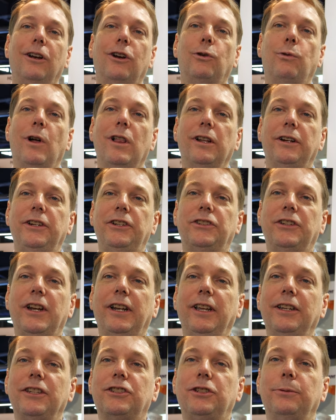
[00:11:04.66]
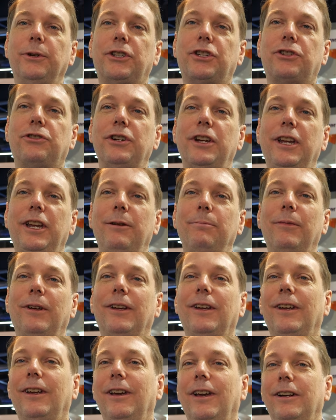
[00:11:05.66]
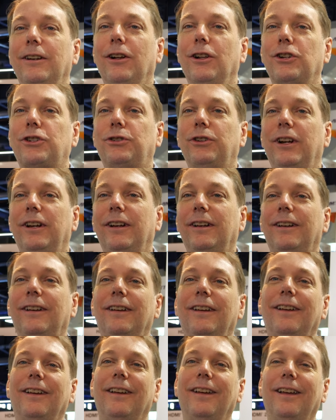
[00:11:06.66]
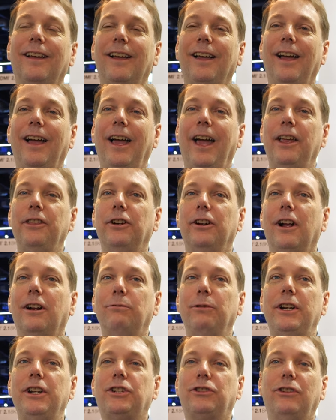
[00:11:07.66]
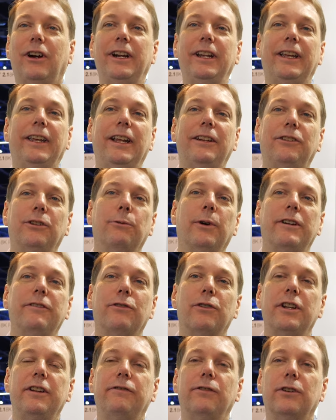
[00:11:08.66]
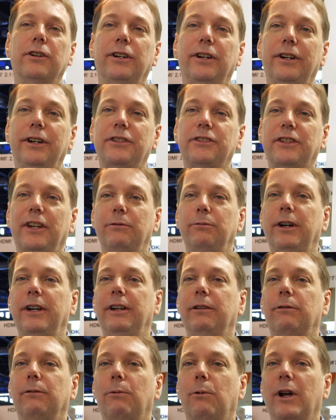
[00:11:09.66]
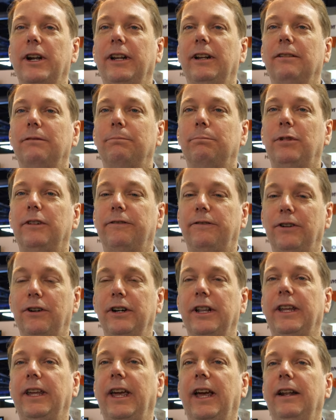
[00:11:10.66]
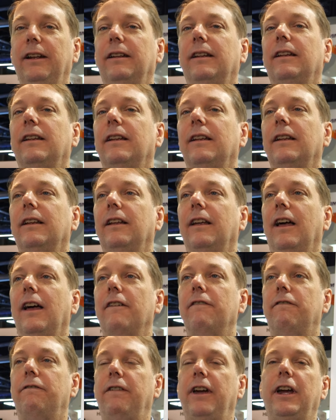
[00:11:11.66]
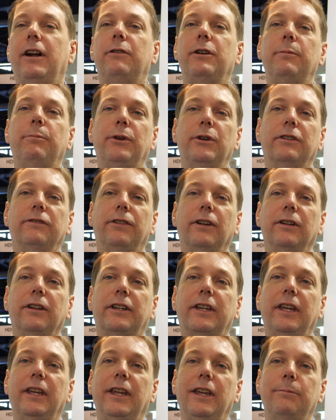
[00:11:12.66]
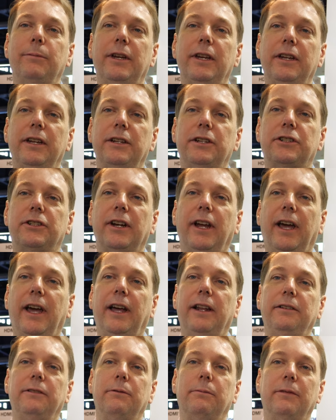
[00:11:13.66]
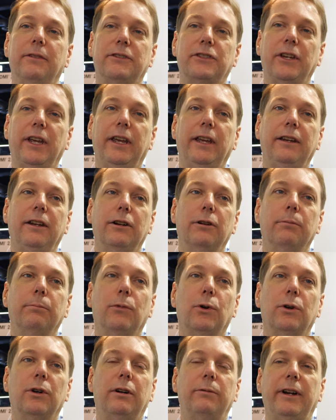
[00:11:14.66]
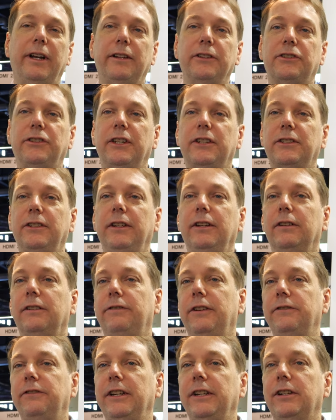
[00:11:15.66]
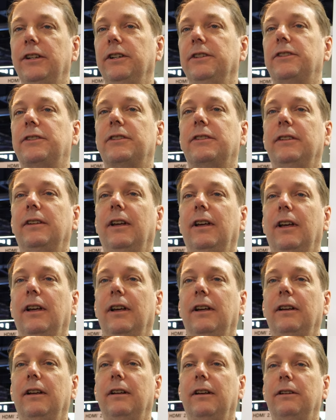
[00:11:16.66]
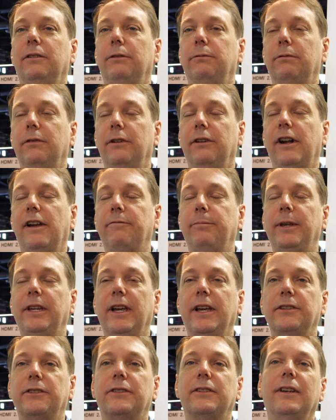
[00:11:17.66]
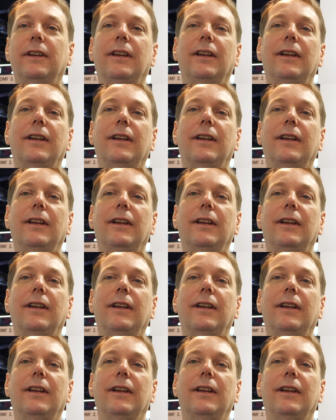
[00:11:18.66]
quality settings to extreme and ultra, and they're not really trying to get to 144 hertz. They really want to prefer to get a very beautiful looking image at, say, you know, more around 60 or 50 hertz or FPS.